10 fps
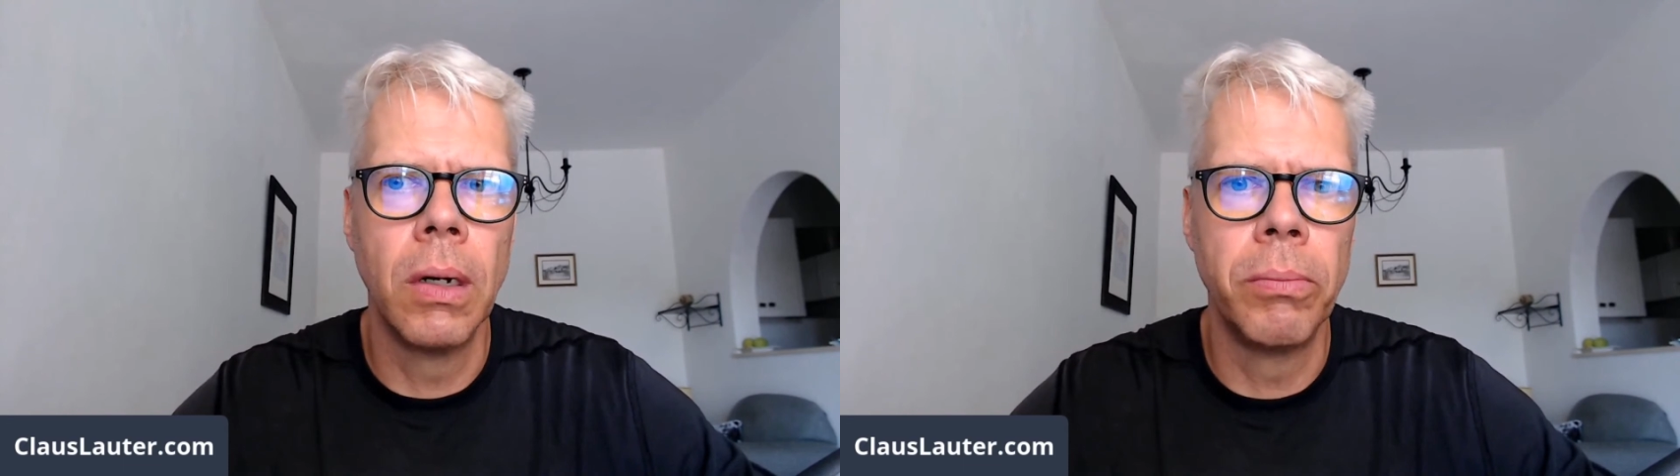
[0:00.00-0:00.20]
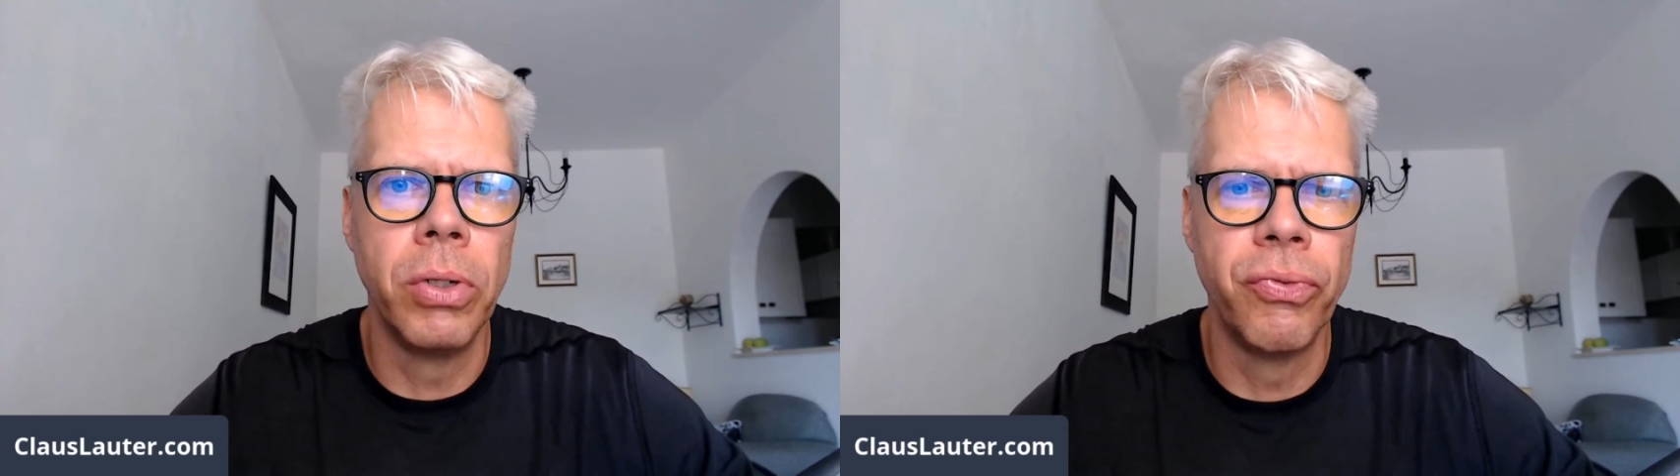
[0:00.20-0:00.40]

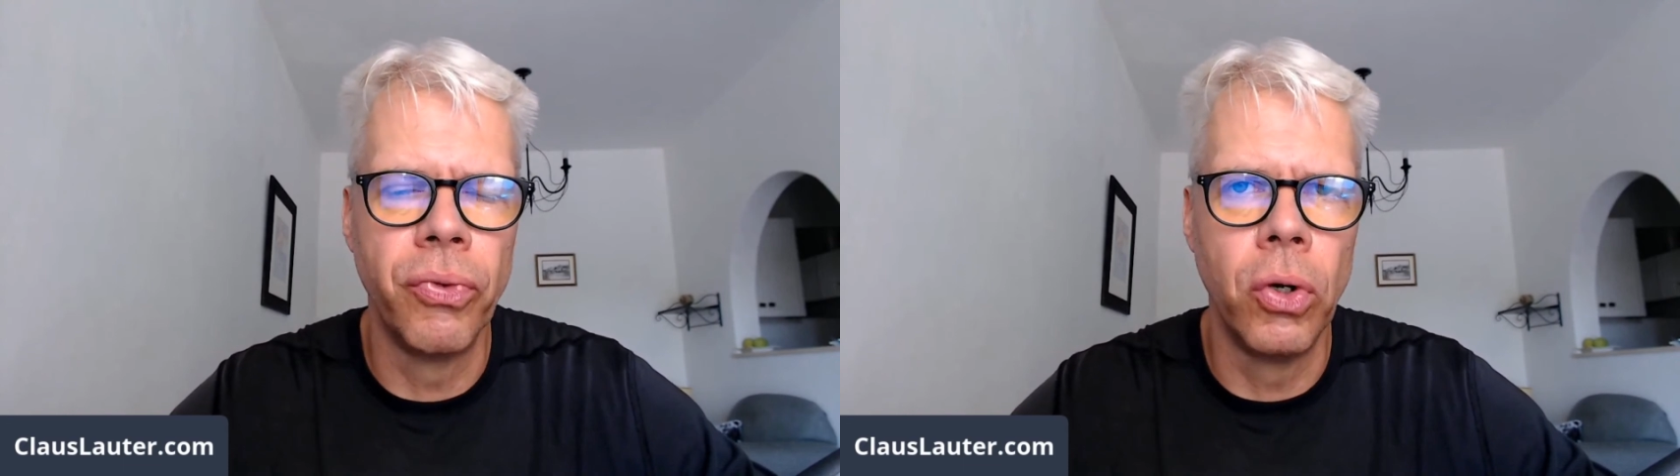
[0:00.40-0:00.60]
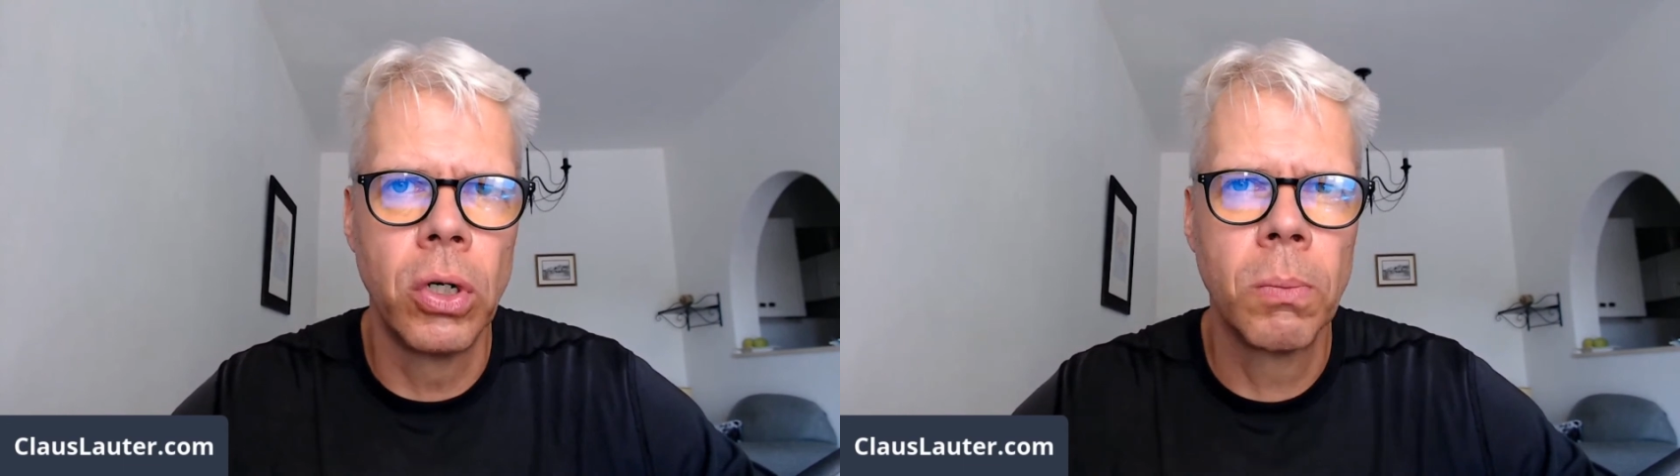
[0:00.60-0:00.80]

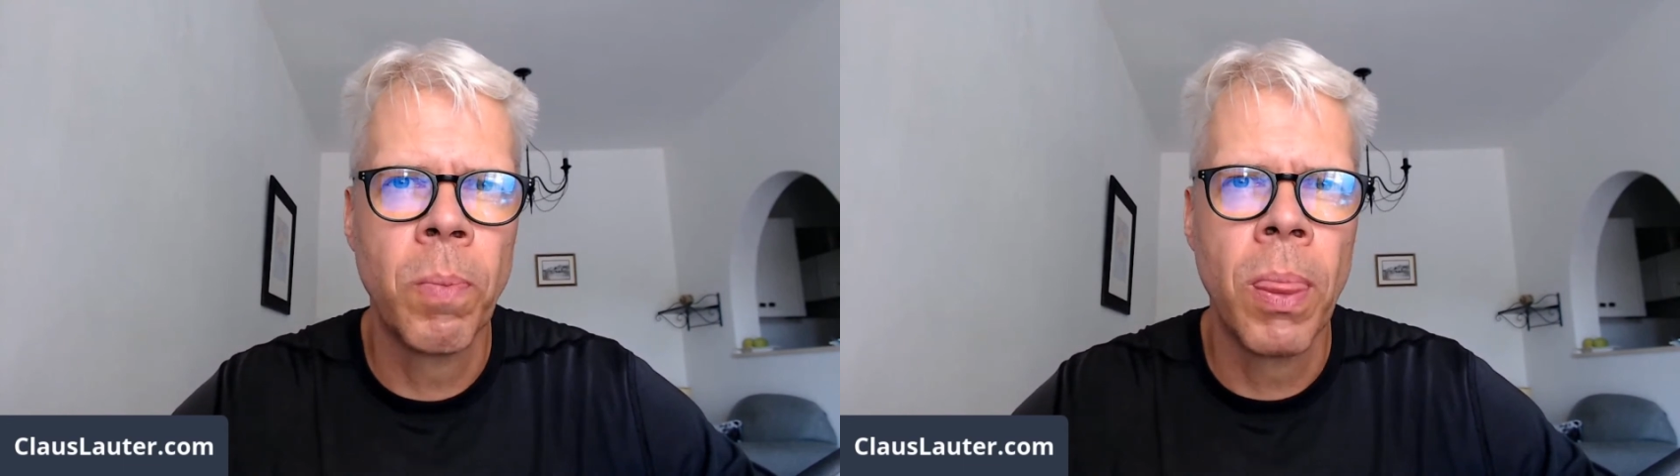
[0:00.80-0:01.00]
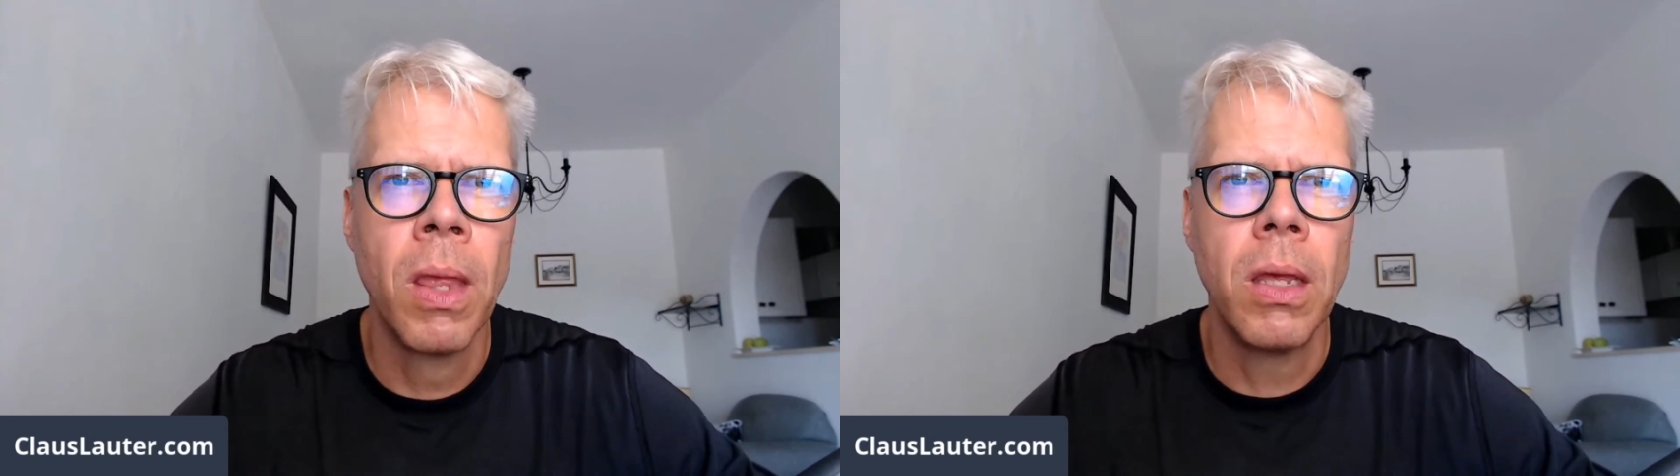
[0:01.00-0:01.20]
prefer,
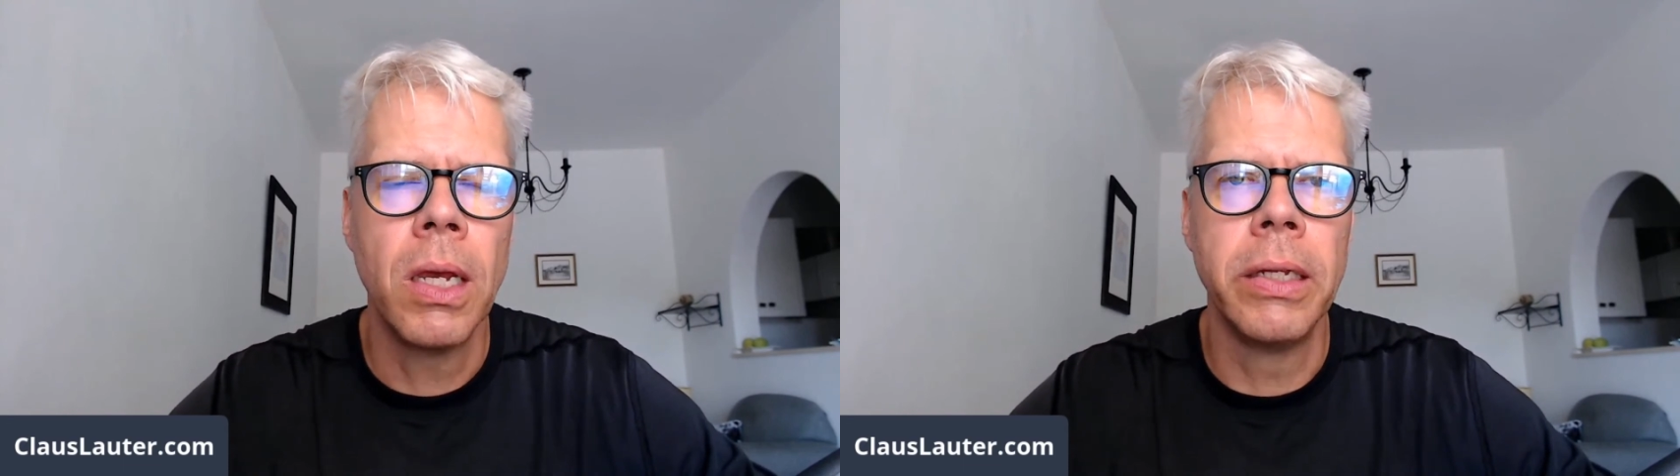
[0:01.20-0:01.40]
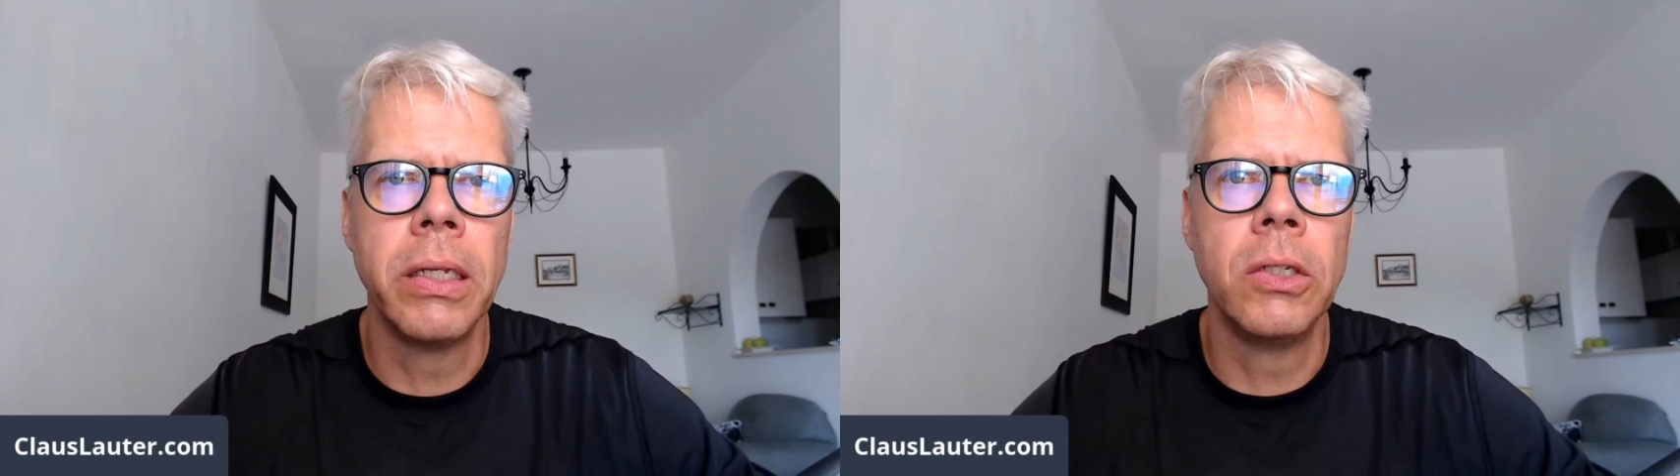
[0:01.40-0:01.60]

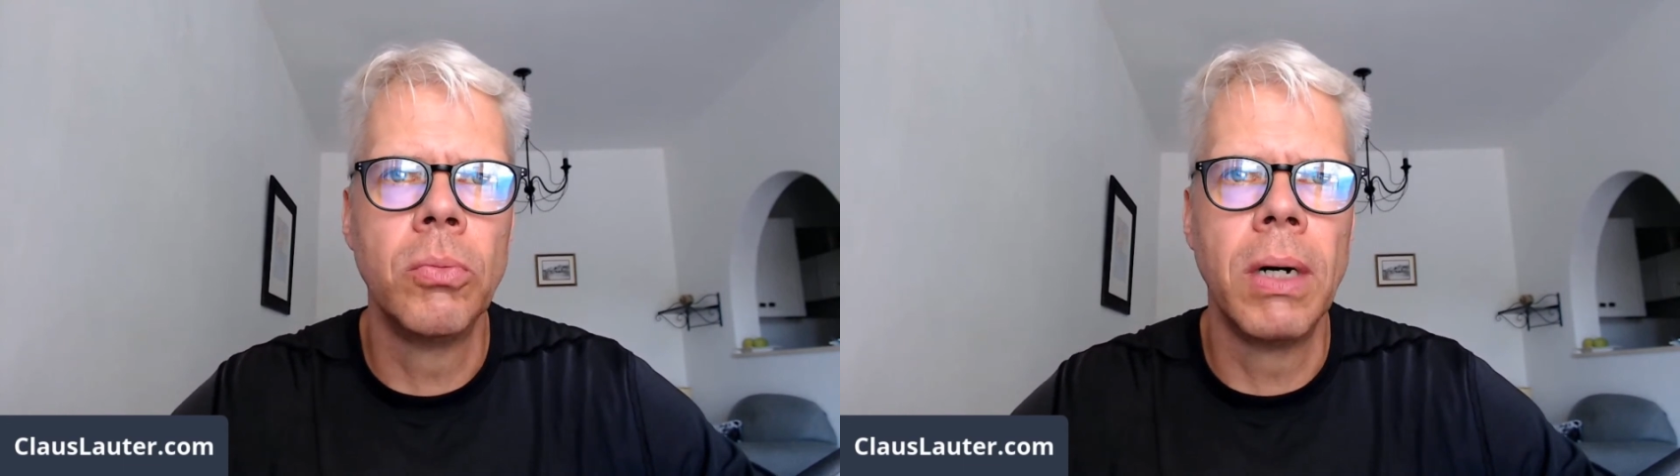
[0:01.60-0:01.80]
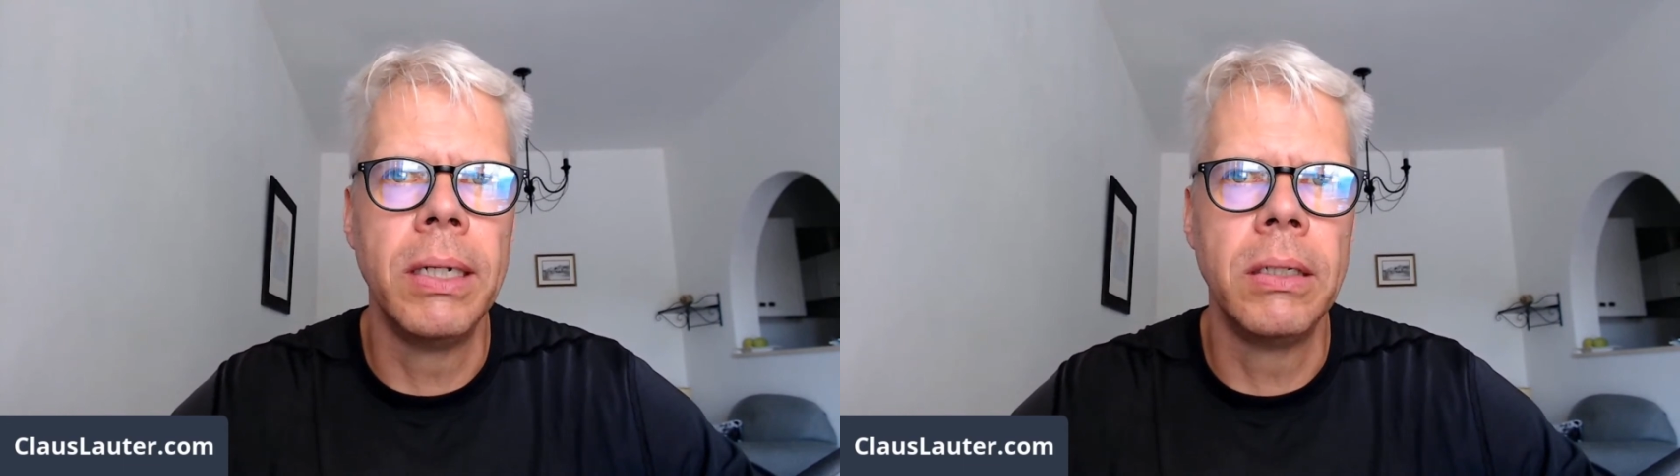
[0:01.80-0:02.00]
and then
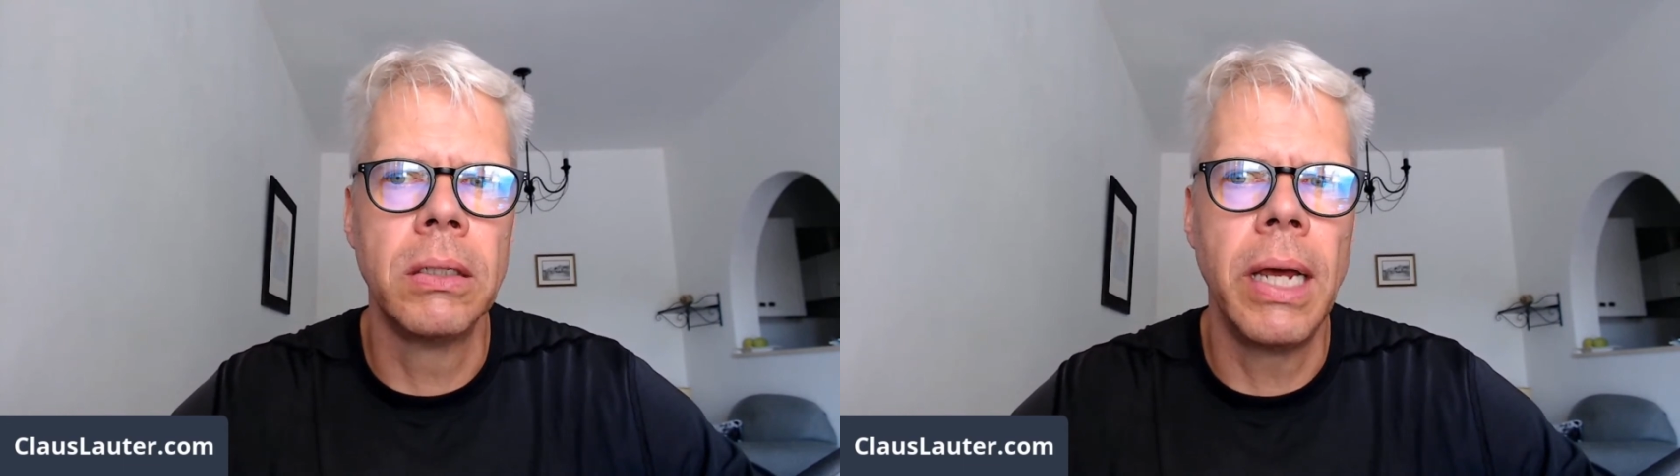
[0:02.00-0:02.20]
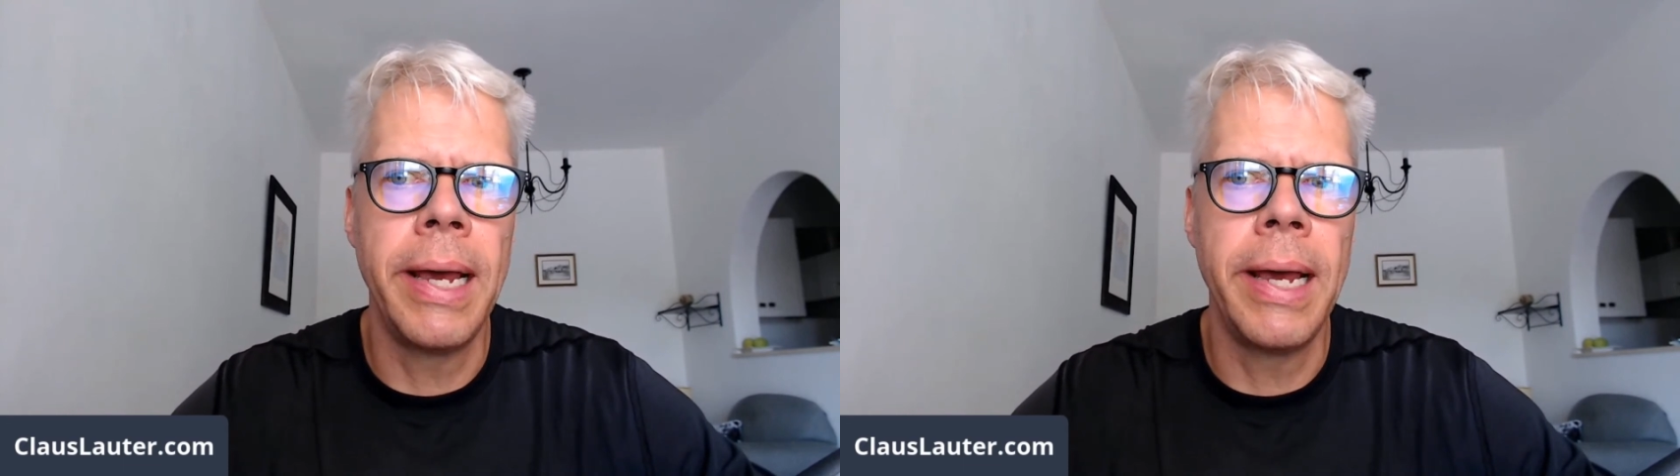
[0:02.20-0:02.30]
you might